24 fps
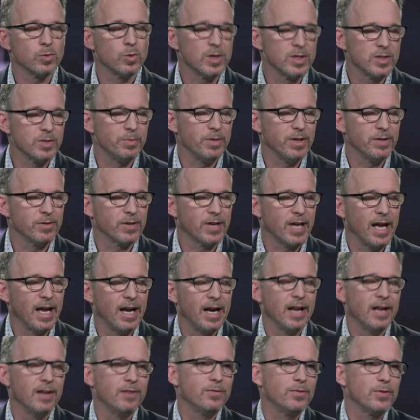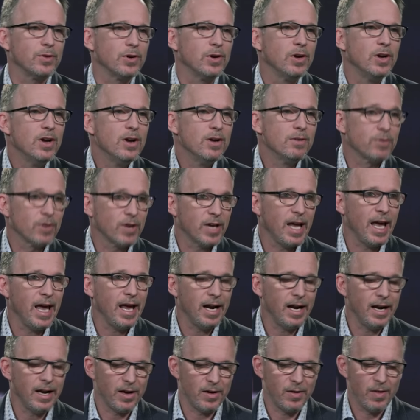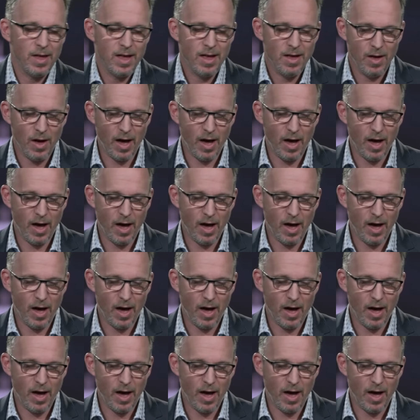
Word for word: What does it mean for Canada? And for, for Canada,